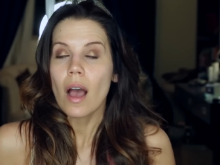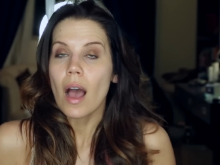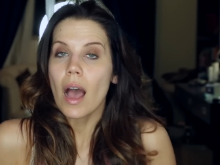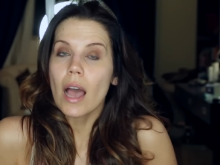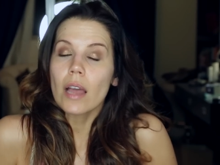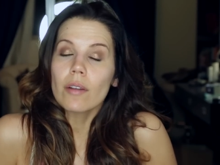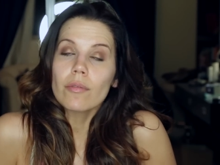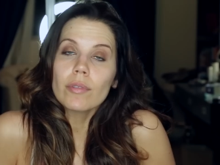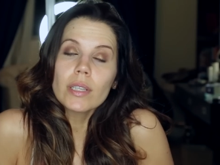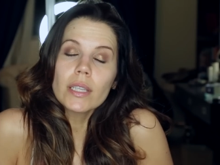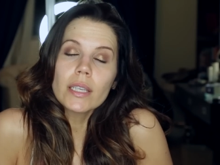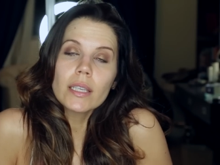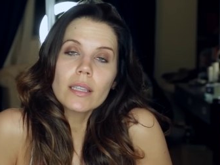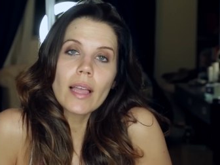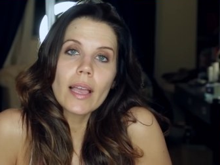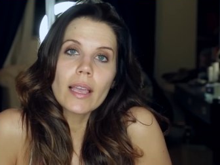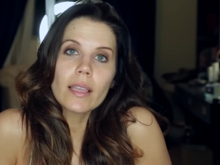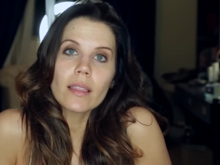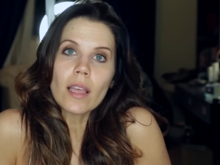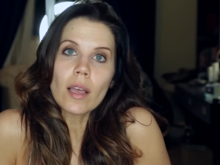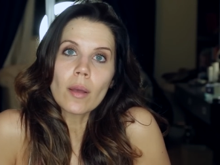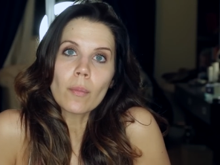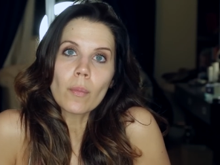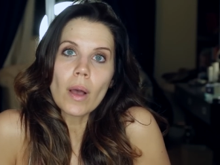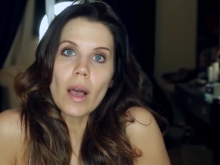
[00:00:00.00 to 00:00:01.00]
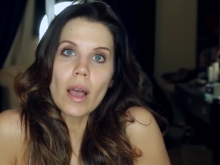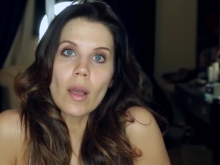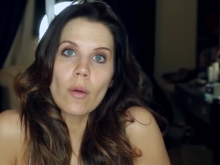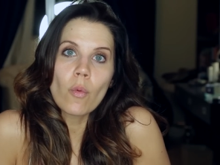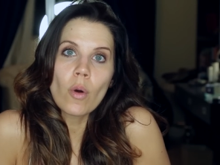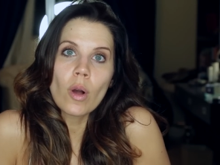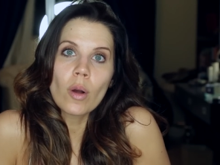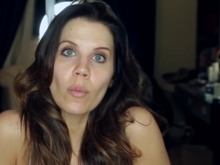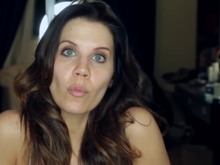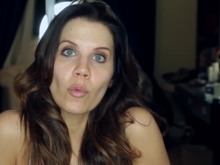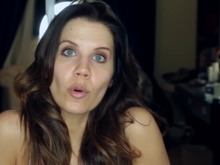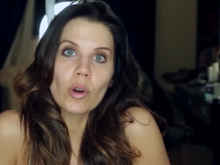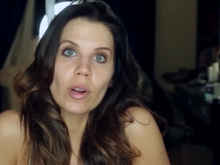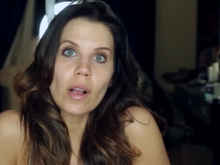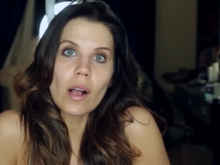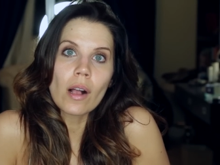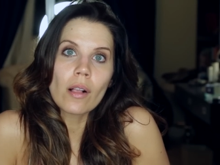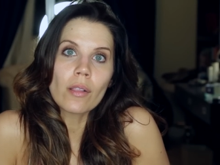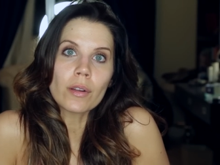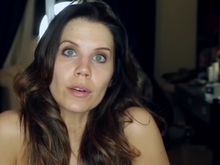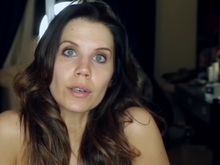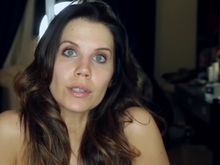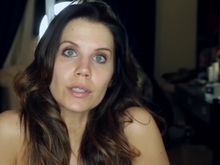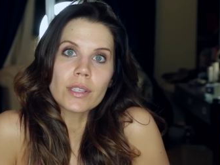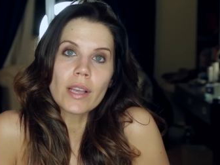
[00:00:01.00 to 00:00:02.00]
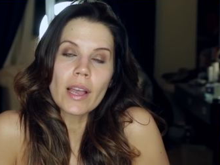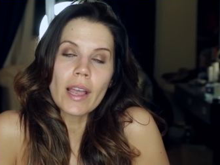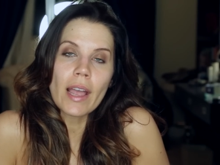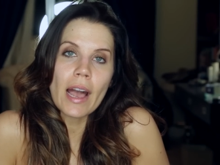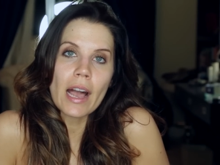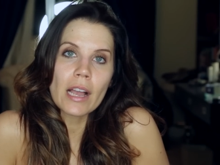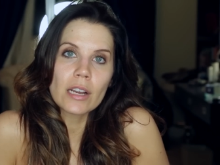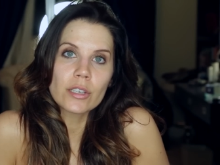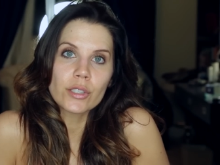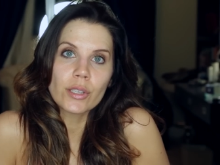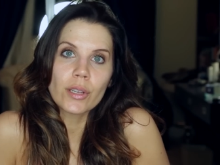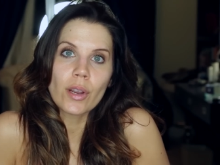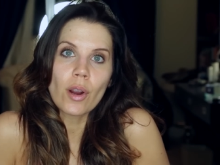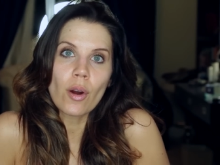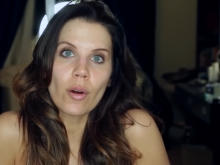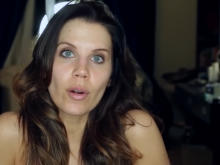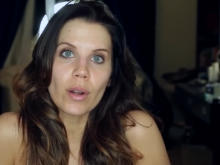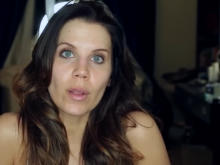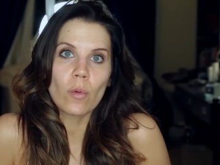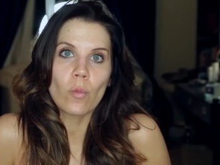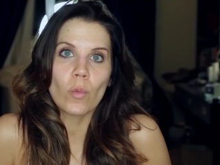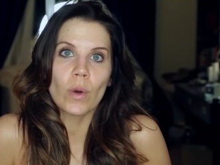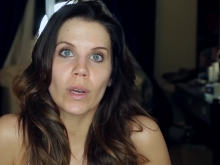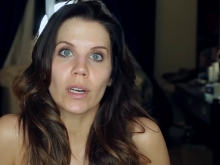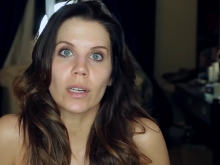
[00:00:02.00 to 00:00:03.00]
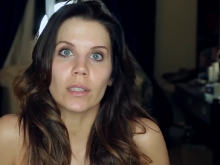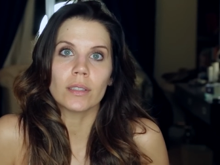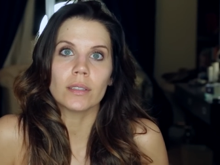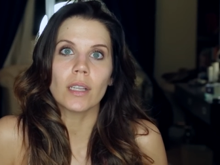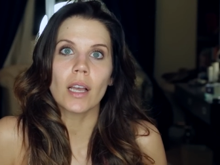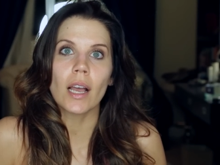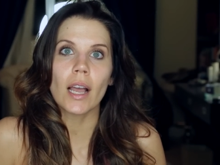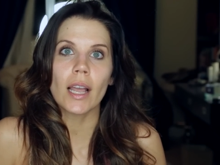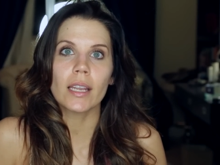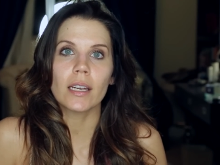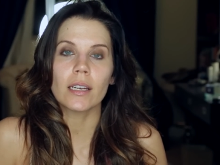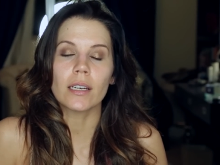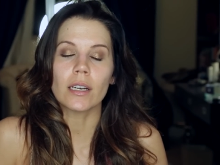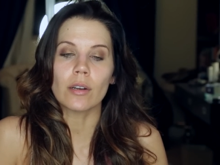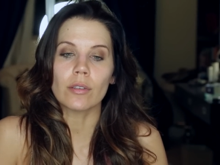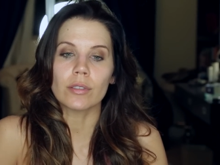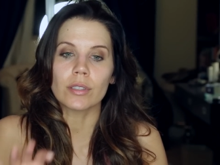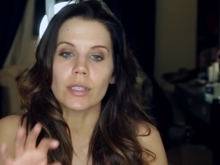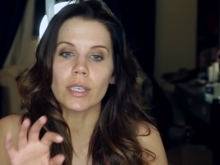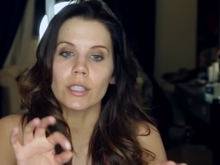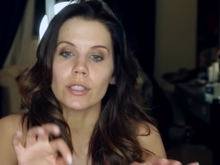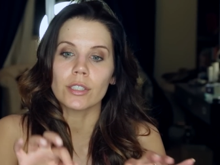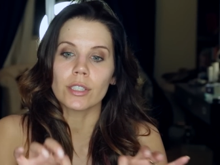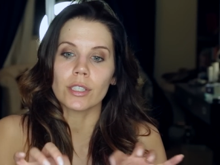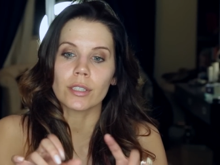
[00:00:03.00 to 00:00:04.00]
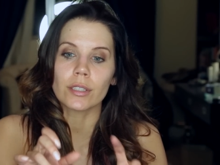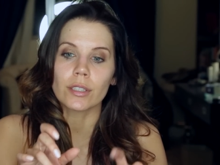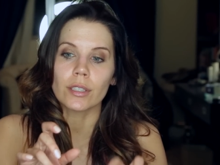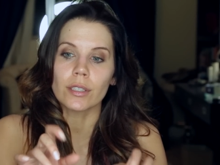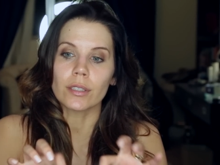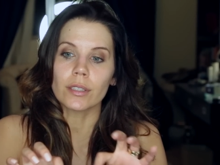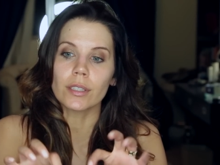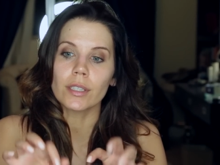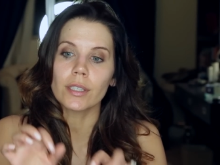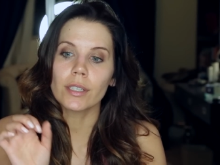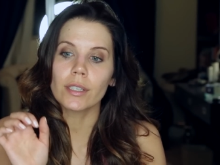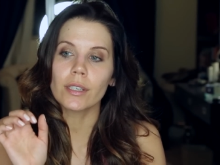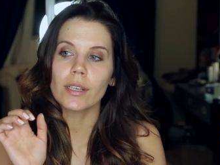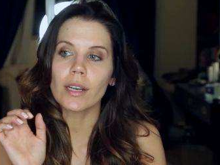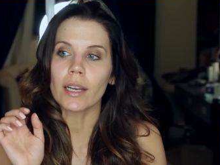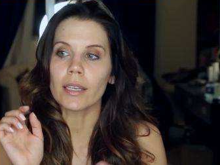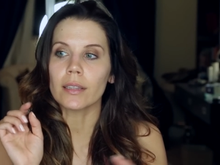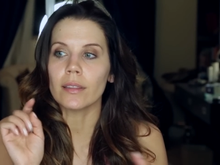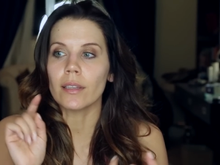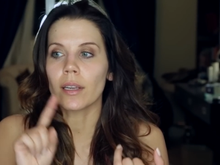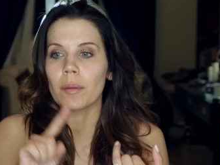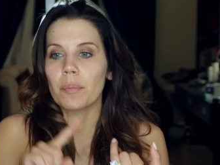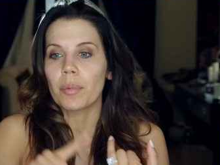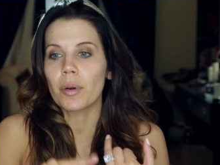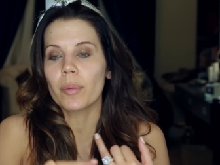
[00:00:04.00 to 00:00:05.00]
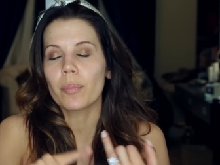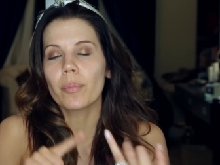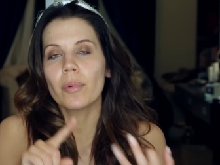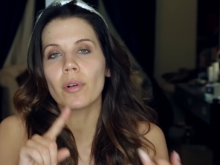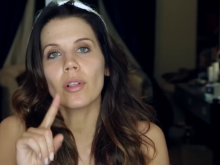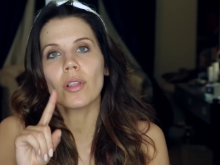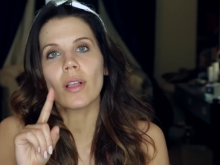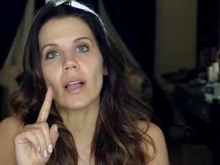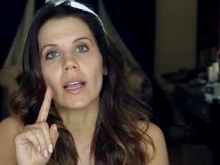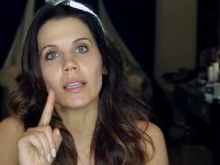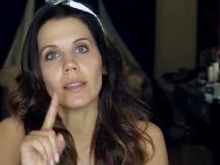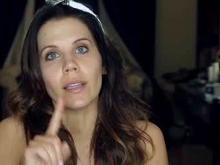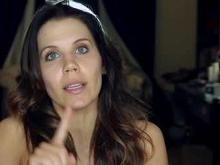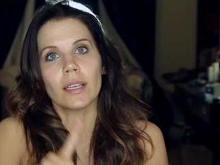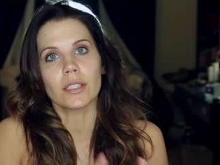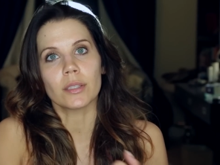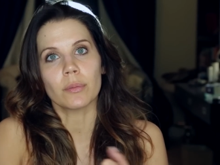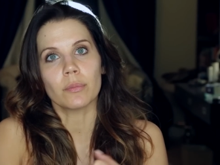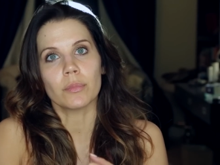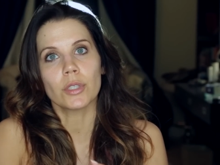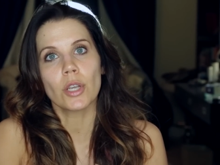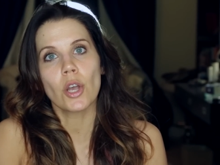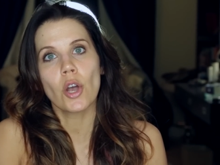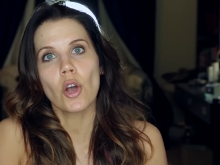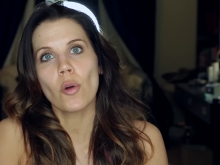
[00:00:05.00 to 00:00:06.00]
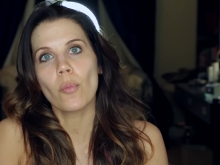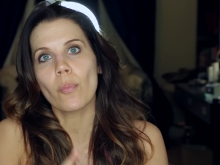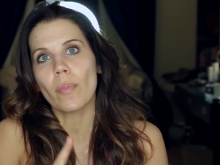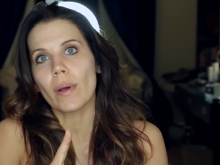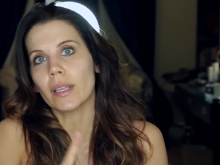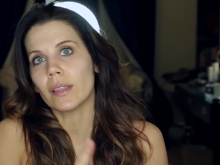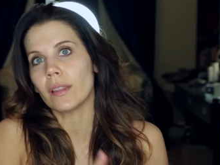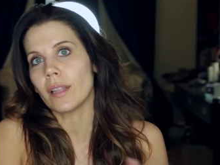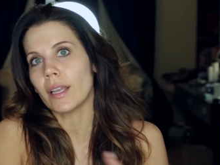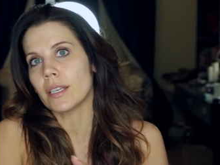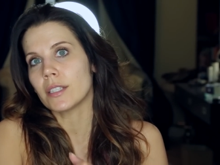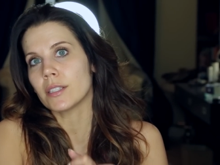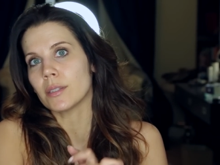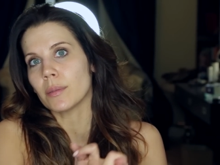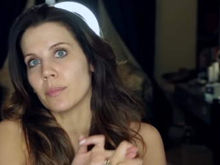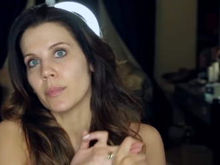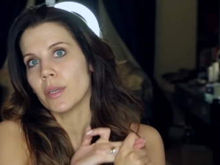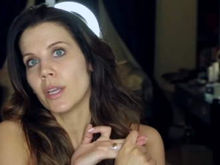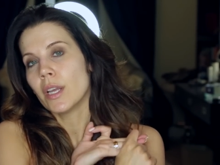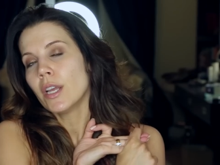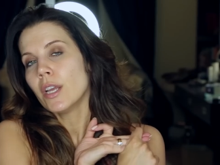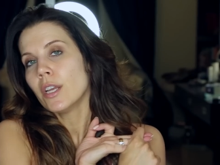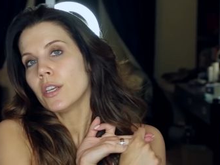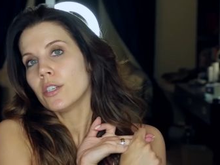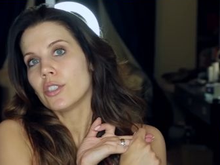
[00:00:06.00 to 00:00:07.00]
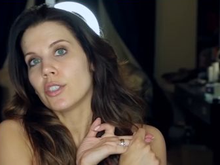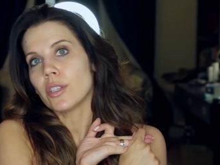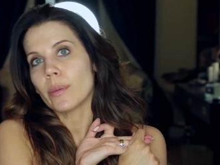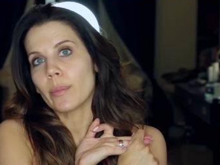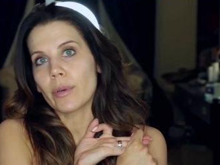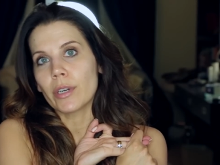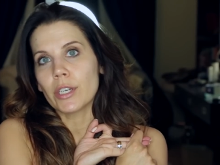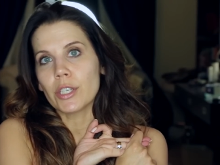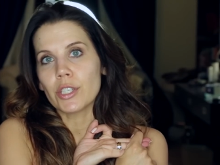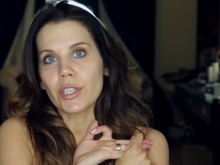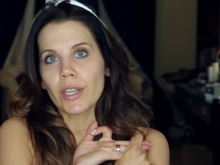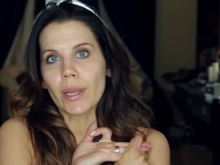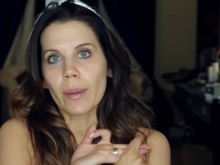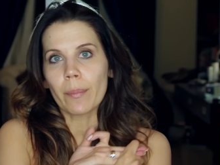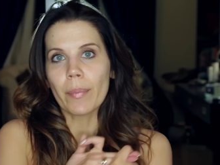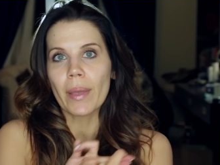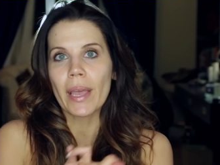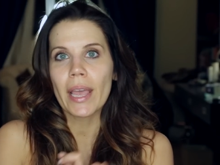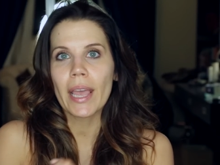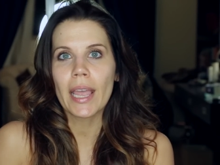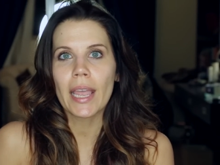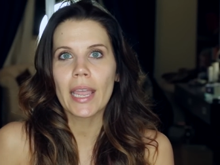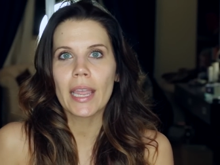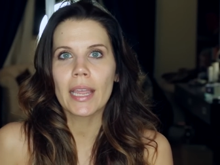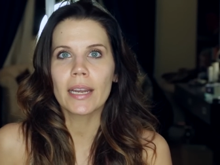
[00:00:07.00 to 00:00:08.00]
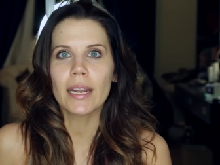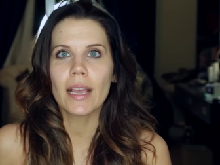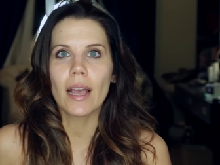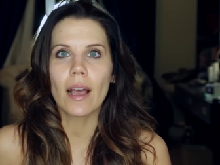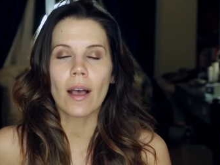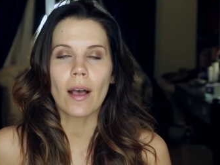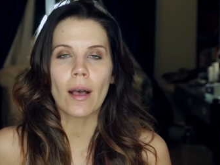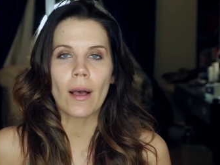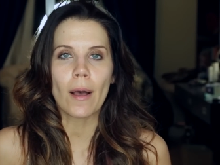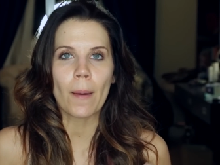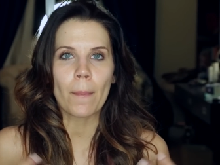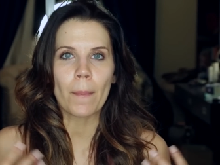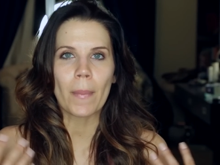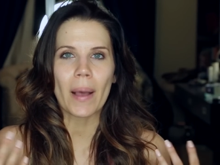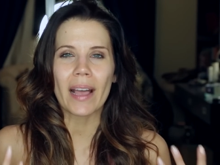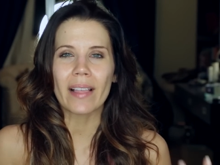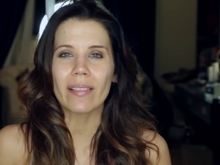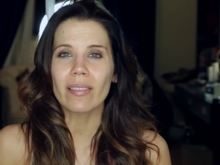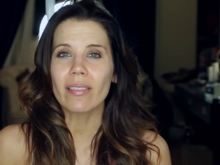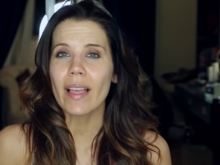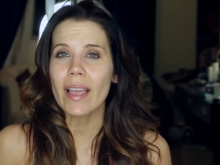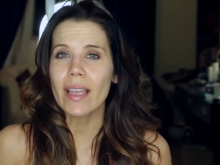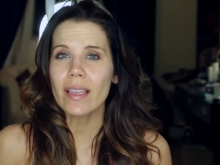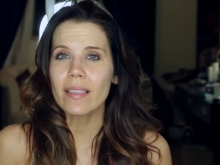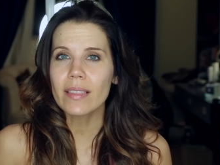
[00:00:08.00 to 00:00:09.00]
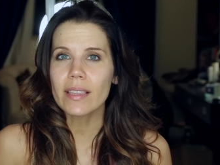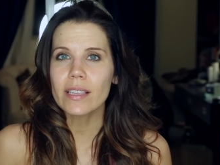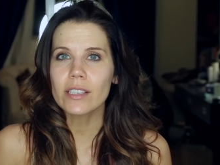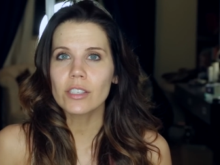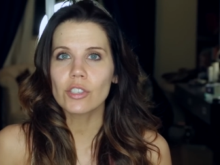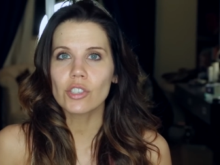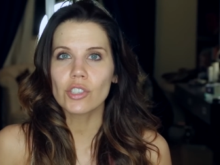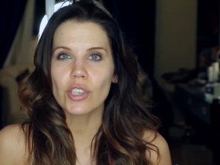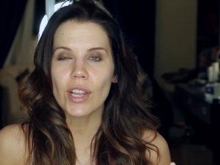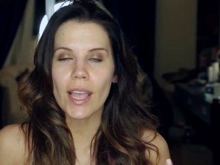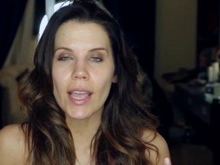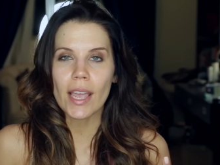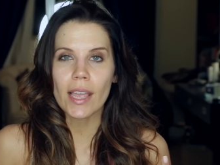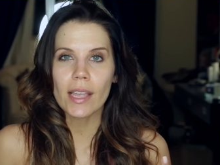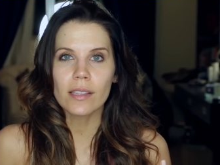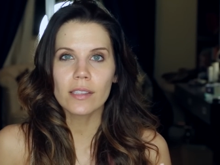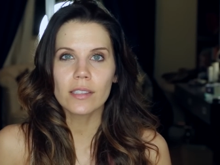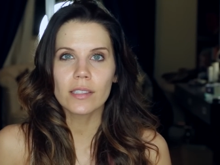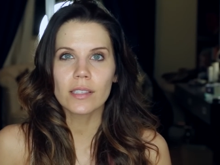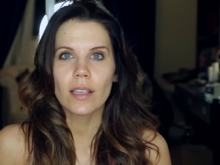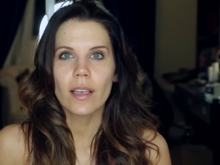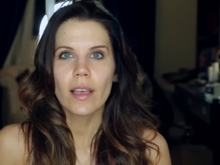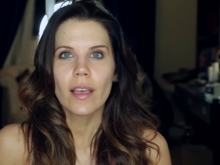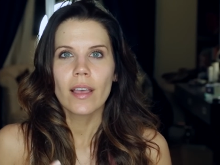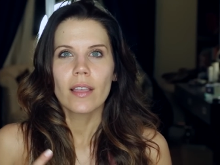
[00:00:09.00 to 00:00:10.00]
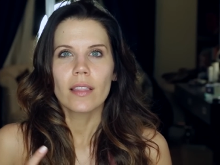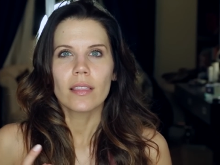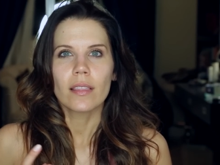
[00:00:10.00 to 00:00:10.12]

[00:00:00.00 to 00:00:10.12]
I really like them. I want more colors. I actually already went online and I was like, ding, ding, ding. I'd like purple, I'd like some taupe, I'd like some shimmery champagne. Um, I like these shades.